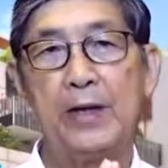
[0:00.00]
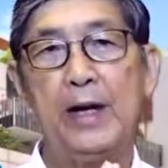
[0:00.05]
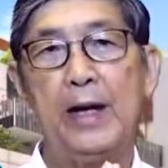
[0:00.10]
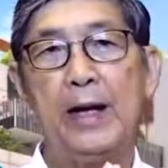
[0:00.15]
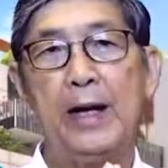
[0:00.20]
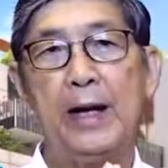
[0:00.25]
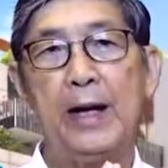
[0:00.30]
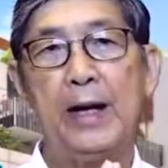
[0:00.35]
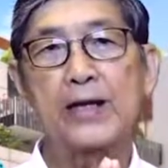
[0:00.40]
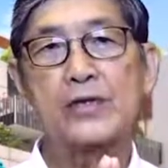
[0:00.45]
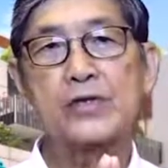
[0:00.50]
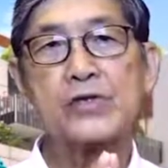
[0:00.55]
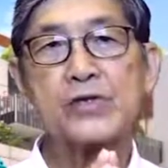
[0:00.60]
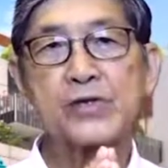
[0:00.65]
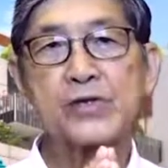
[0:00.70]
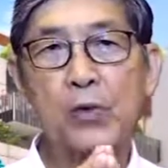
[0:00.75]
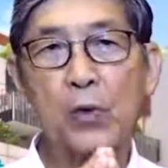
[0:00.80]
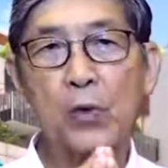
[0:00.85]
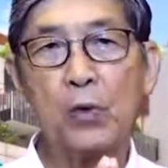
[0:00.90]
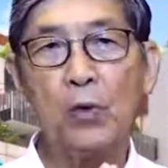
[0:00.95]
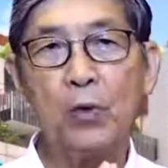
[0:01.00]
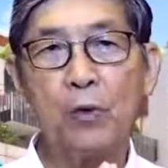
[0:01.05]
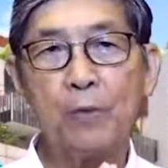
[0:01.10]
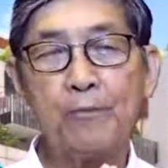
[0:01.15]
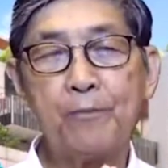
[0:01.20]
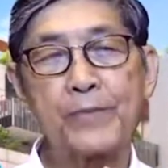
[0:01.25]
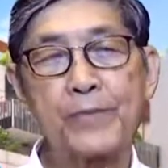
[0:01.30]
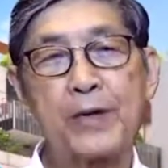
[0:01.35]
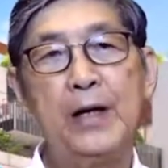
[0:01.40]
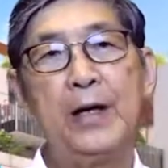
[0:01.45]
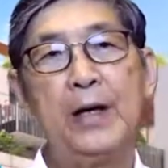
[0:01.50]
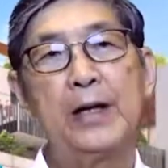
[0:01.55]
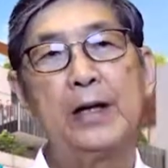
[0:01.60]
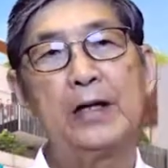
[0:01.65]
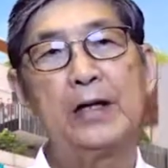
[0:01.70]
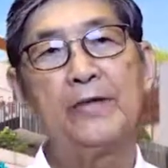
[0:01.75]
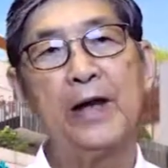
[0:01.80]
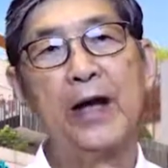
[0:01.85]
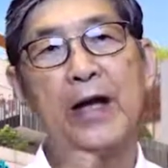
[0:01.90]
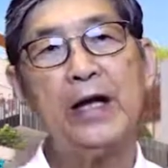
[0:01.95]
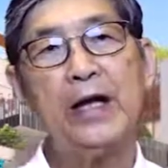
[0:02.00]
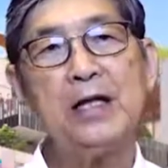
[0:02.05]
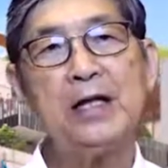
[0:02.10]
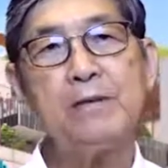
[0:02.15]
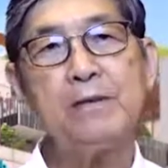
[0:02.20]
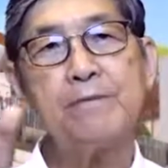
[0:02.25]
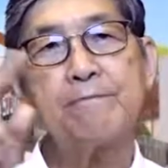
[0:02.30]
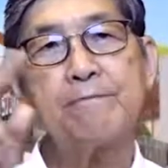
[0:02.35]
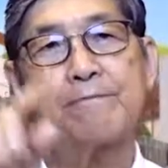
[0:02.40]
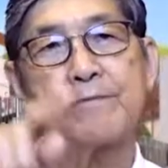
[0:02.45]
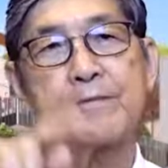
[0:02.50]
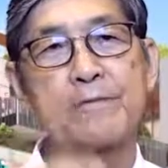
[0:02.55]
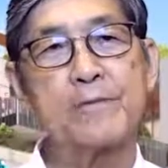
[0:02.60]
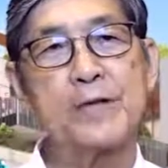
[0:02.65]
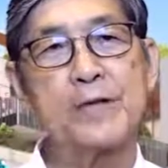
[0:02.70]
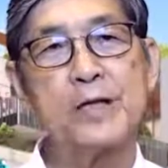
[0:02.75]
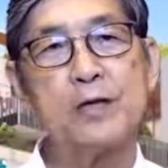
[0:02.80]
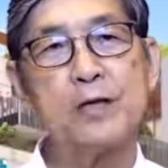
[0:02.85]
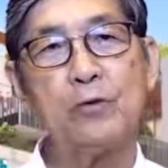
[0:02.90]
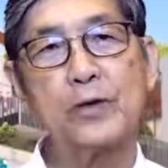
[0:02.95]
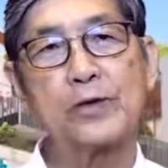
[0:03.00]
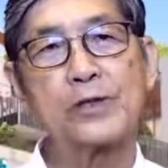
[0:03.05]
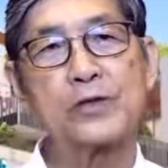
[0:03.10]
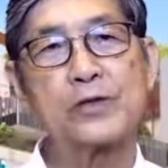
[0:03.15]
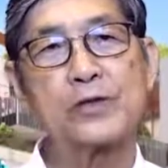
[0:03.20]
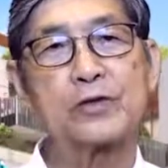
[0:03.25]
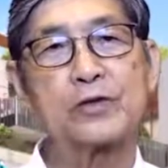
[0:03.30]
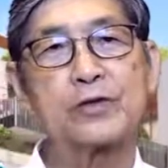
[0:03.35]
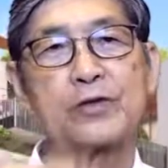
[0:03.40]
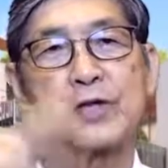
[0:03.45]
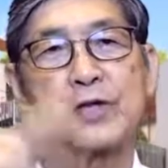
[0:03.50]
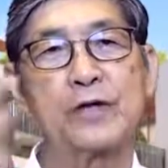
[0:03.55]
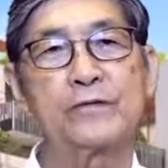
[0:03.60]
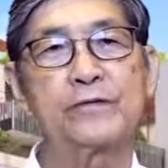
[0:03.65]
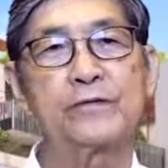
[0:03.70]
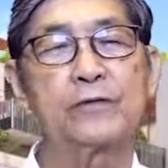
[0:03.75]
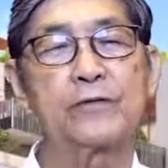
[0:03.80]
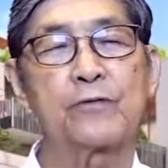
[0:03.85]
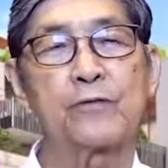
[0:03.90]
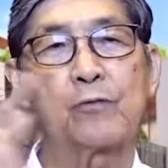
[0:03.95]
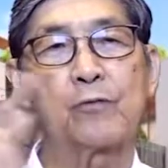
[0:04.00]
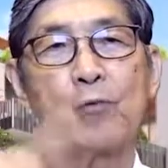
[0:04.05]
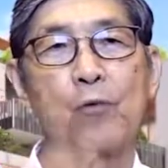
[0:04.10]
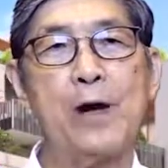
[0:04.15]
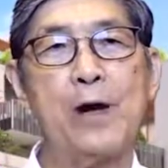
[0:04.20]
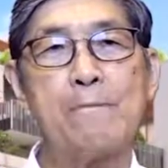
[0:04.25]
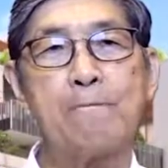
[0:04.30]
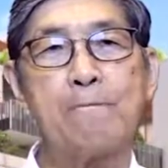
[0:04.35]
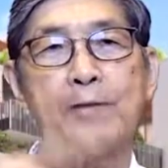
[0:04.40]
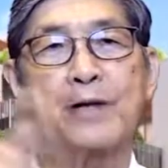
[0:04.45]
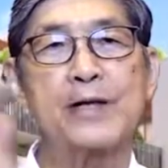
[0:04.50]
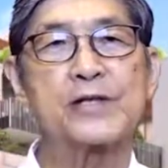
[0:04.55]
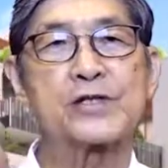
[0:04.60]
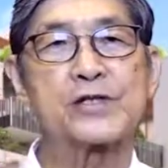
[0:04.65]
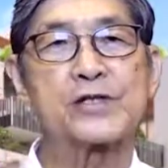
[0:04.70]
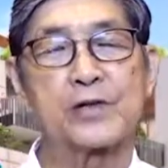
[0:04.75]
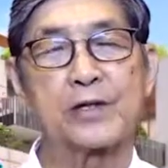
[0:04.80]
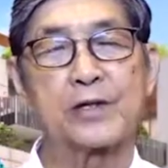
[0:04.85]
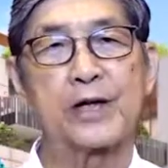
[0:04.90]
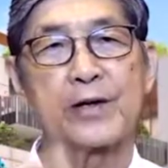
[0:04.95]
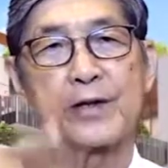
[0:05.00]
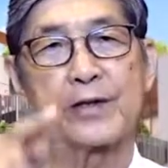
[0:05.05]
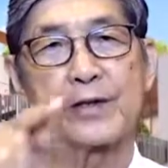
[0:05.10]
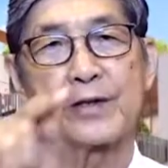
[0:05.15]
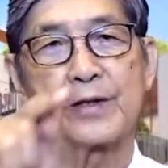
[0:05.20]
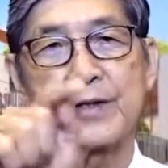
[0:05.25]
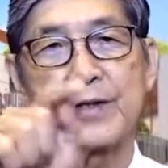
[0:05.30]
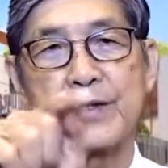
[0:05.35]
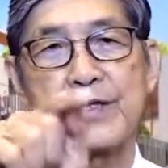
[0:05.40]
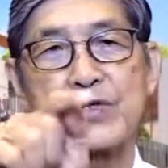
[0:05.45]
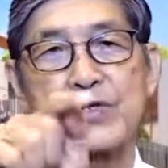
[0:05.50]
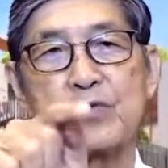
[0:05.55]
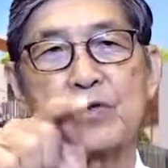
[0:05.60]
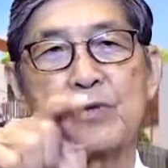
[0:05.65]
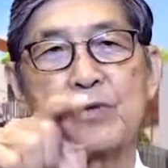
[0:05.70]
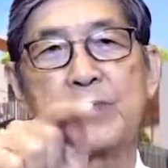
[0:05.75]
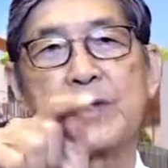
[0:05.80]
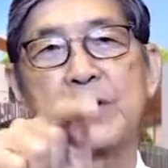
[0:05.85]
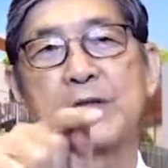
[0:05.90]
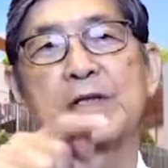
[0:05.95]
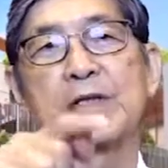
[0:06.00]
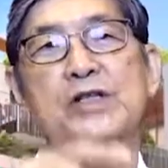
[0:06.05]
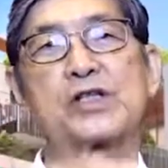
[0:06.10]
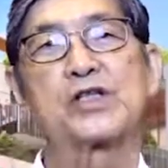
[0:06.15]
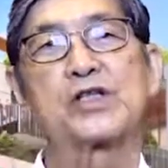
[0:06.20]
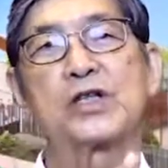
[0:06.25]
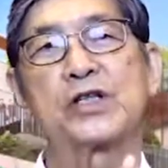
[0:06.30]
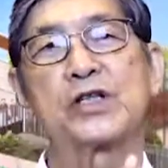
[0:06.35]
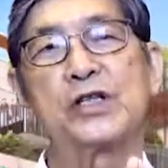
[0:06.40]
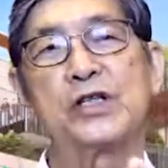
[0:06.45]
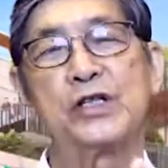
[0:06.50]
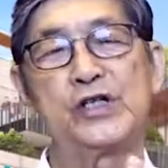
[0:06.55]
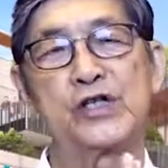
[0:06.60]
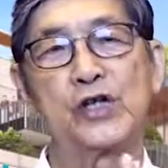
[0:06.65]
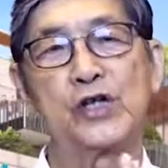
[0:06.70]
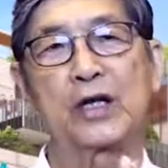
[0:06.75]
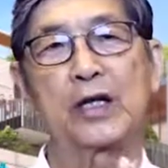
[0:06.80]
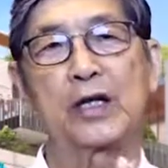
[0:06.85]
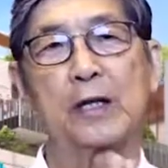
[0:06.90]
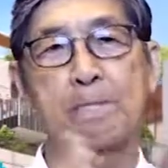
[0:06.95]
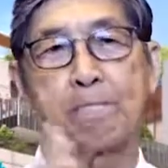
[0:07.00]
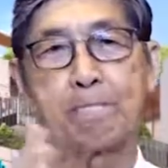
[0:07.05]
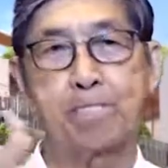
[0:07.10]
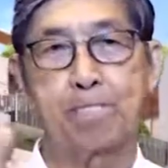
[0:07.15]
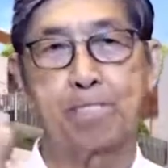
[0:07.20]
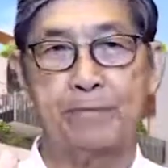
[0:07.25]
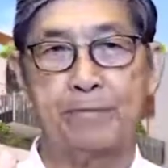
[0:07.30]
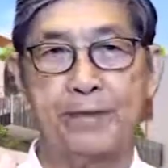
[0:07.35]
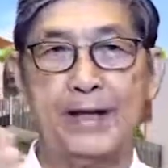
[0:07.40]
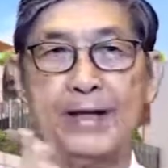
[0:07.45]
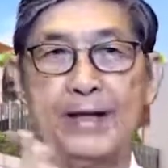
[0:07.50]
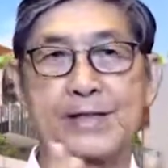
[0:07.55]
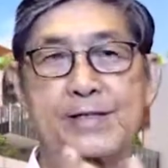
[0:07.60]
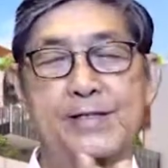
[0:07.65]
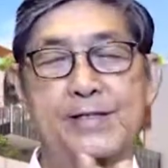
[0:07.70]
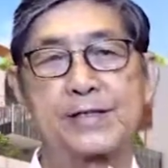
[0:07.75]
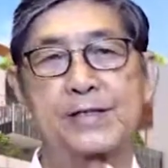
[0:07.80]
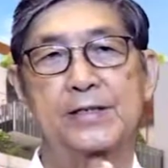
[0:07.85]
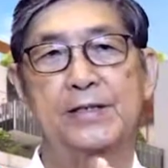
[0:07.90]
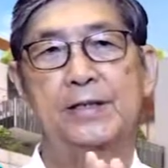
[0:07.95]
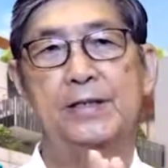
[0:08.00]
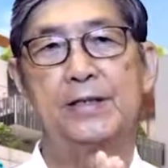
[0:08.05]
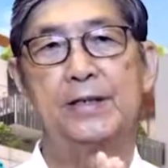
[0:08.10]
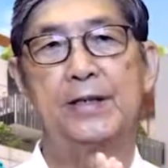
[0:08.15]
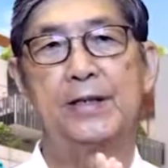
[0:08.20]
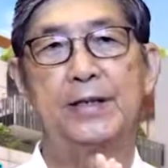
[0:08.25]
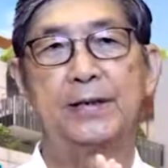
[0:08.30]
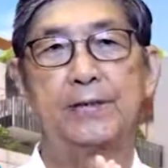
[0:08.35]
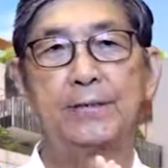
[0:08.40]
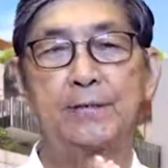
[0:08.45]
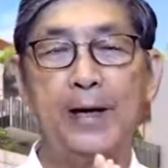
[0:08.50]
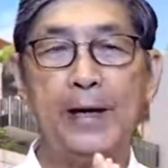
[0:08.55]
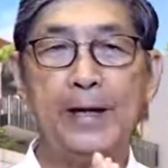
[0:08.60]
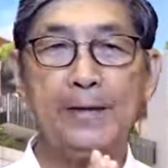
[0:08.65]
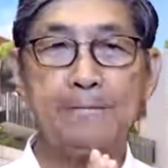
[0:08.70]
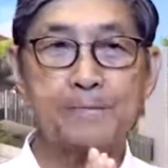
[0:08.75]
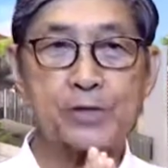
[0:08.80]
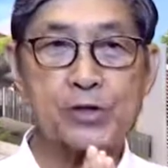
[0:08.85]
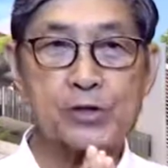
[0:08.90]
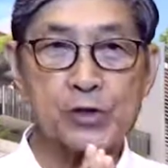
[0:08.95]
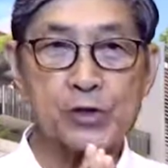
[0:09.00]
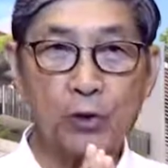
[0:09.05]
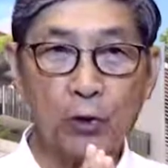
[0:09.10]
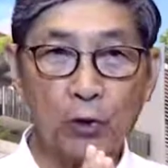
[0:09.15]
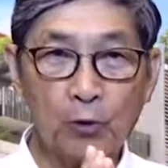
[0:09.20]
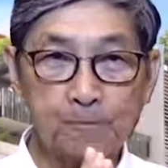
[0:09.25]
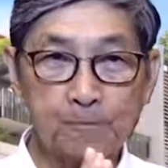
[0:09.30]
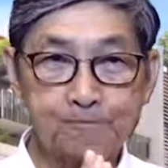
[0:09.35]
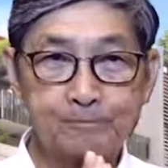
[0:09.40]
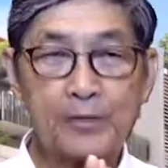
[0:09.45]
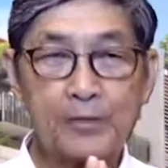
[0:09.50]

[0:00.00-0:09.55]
And so, if anything wanted to travel from one place to another, this would be the strategic place, right? So,